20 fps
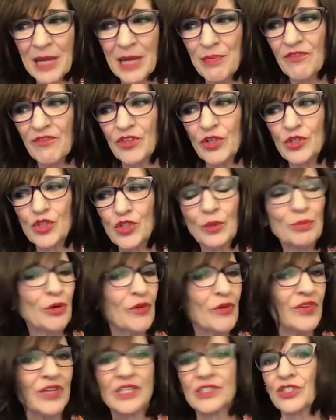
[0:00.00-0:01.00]
step of
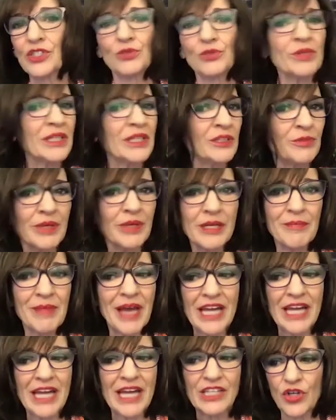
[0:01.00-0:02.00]
future-proofing is to really
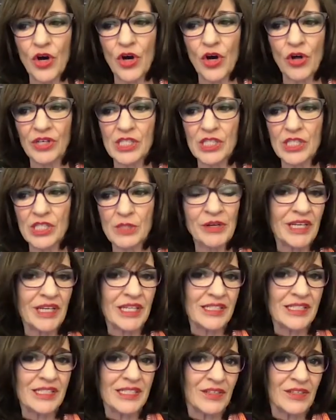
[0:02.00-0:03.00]
reimagine the whole
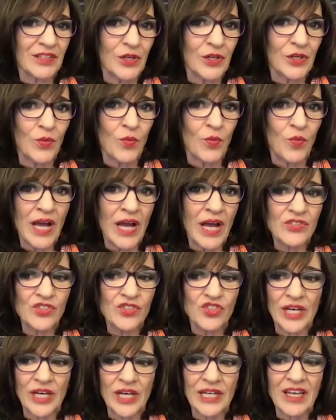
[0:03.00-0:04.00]
experience. And, why
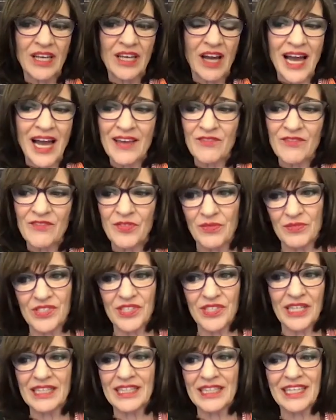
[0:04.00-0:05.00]
is Johnny Ive
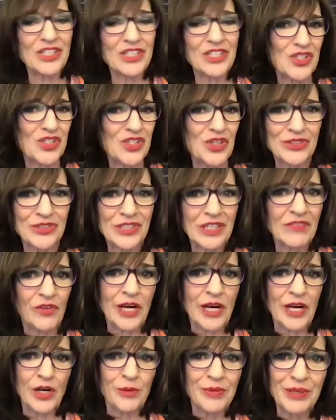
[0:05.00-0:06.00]
suddenly consulting
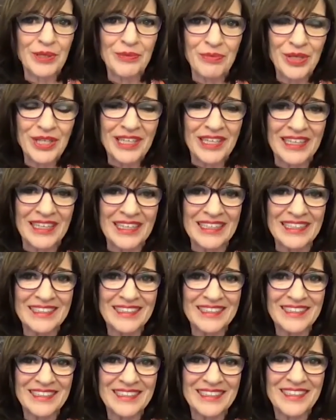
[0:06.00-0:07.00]
for Airbnb?
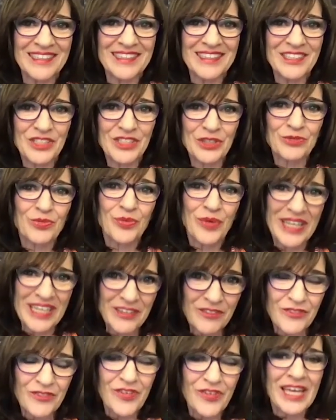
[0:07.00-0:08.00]
To
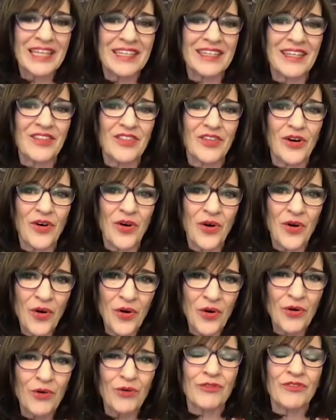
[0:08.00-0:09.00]
reinvent the
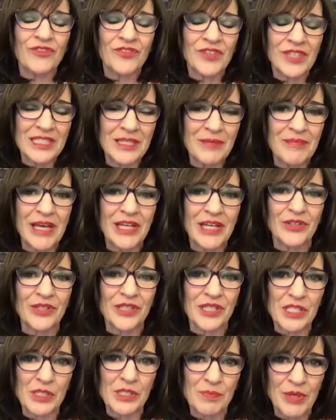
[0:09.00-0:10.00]
whole fundamental
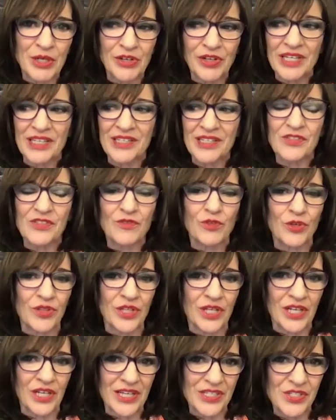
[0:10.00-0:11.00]
experience for
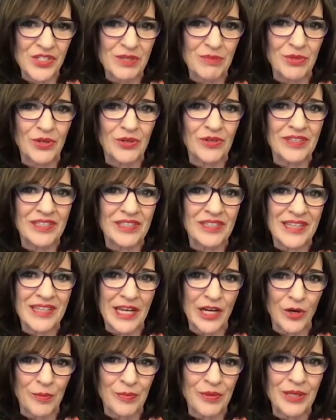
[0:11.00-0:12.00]
the customer in
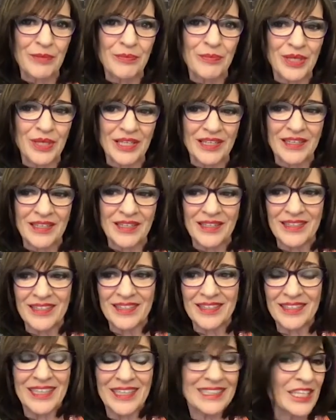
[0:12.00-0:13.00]
Airbnb.
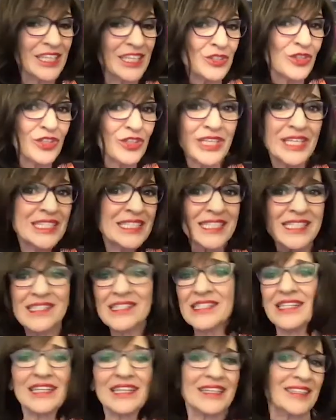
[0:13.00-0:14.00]
And then you look at
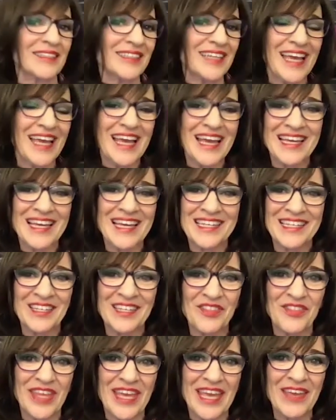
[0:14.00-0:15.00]
Disney, and
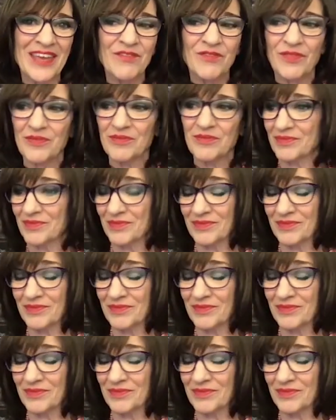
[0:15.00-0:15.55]
they've